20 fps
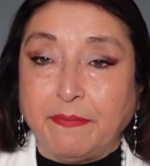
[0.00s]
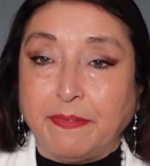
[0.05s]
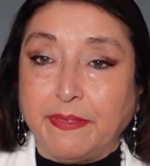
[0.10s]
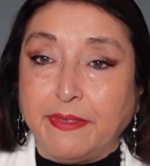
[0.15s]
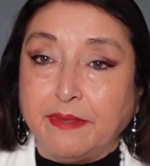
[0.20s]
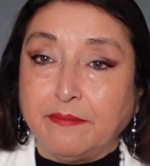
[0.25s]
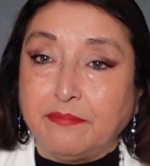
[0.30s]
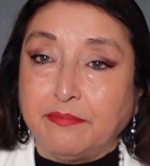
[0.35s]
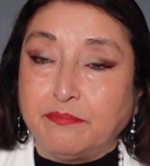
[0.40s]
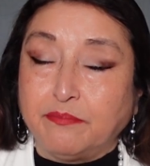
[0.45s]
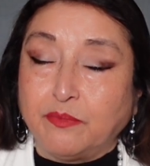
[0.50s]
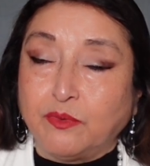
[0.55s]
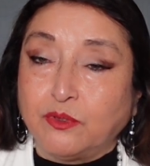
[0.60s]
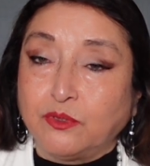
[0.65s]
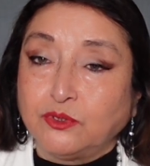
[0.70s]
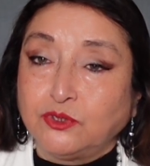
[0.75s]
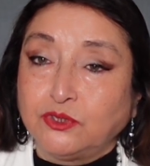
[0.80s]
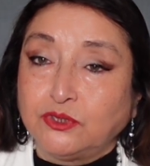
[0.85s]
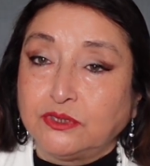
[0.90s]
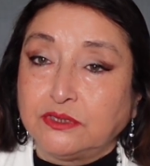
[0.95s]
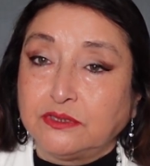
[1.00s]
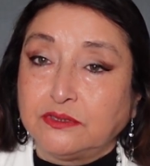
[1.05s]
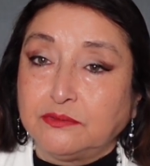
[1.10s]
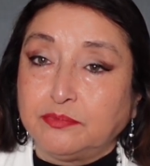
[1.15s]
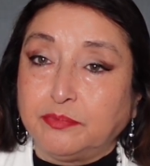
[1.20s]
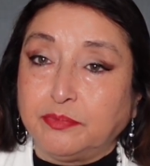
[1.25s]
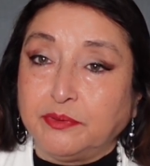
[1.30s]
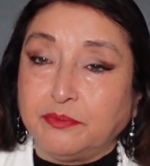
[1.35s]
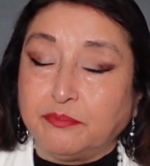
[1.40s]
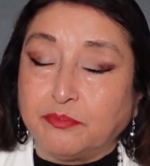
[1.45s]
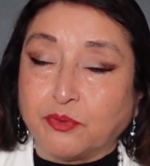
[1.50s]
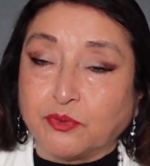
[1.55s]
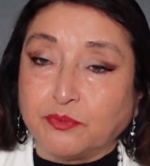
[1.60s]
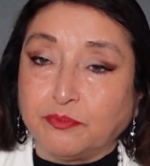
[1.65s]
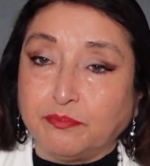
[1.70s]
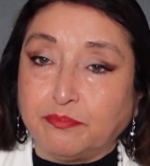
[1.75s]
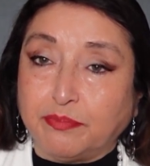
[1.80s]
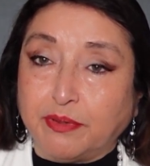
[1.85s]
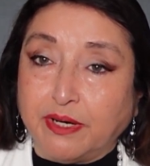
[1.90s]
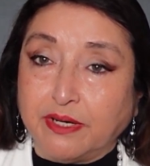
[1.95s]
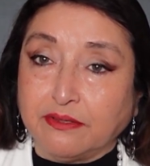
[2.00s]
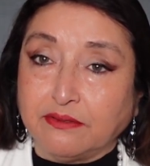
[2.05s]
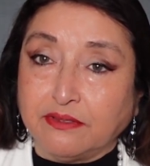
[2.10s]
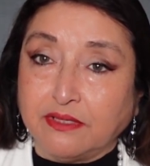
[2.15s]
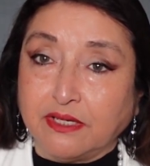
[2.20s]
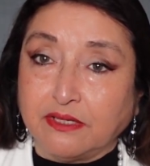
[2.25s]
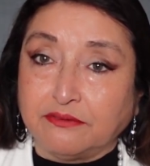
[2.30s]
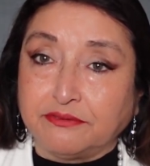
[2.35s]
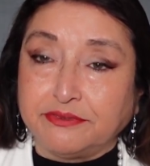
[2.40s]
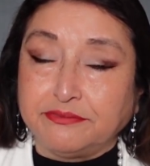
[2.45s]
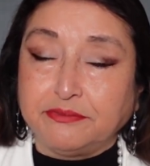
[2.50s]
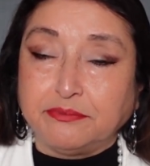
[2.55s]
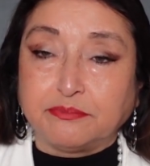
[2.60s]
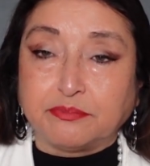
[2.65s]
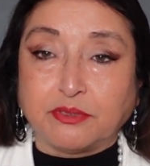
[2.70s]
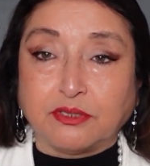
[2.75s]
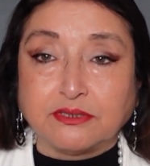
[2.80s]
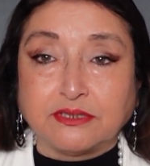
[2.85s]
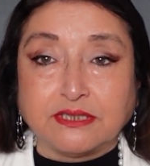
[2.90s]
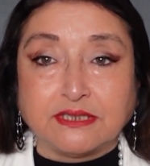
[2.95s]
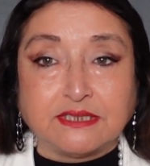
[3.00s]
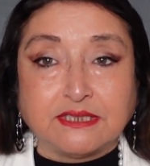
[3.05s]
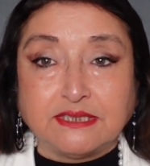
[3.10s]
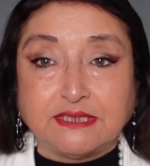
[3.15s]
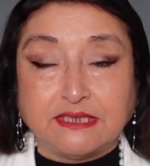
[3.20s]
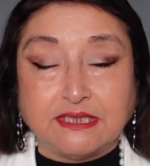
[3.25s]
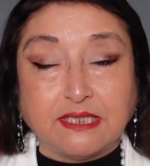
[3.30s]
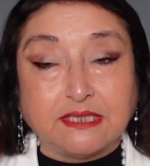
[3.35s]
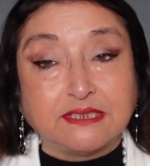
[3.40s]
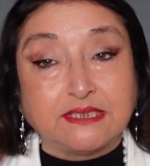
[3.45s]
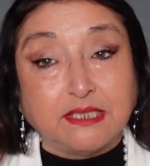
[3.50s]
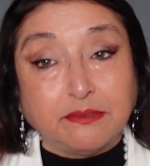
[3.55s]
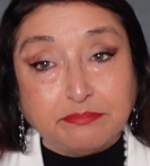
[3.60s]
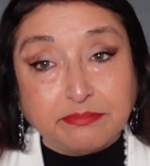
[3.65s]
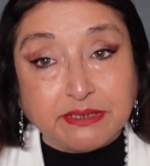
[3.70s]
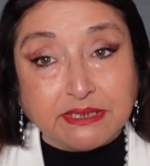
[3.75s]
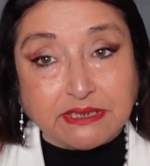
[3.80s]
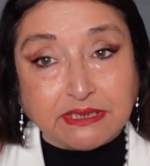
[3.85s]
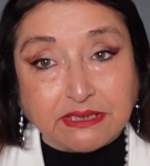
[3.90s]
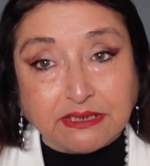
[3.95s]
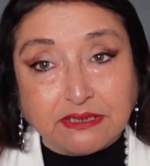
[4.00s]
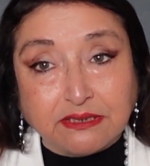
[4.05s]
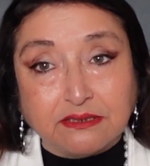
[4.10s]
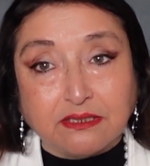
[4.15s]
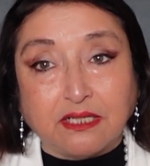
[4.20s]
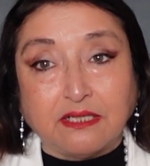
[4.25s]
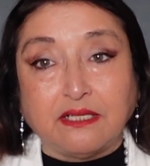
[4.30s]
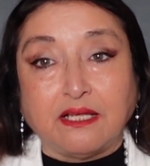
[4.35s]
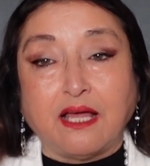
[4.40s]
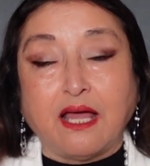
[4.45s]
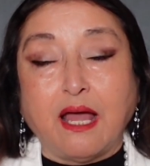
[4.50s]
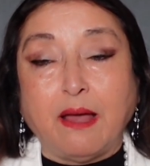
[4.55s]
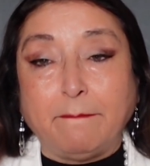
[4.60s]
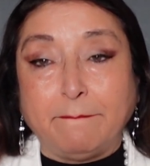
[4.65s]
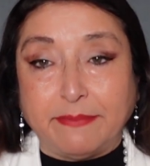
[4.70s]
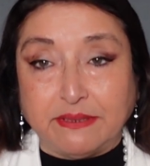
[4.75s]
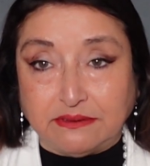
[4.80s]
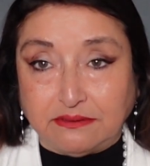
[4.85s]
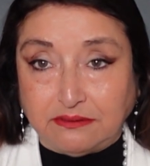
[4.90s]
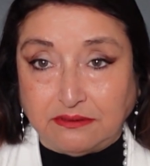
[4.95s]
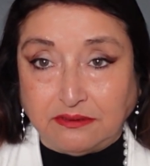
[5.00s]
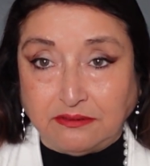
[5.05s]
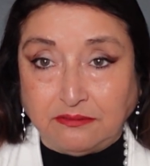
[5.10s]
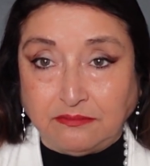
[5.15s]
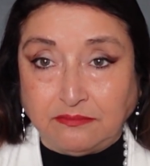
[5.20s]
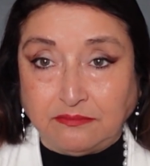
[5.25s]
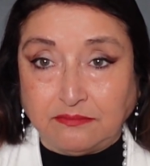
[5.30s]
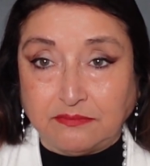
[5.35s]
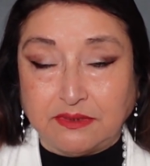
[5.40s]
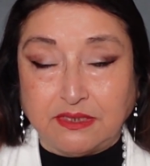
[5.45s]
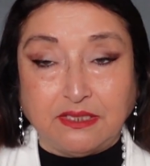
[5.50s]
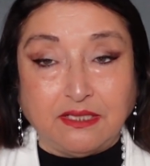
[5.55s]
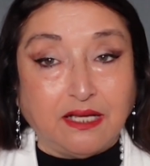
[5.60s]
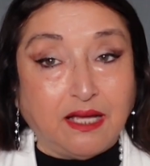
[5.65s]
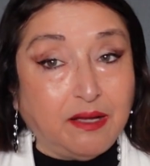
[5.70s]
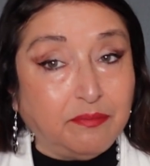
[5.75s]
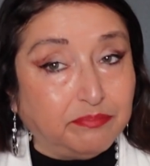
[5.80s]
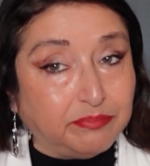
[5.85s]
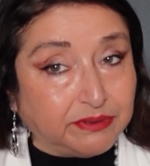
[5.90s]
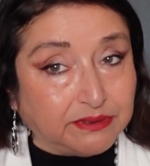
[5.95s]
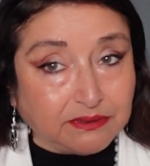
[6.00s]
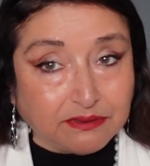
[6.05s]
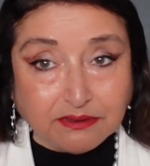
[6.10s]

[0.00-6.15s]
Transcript: The most important part of that grieving process is the acceptance that it happened. It happened.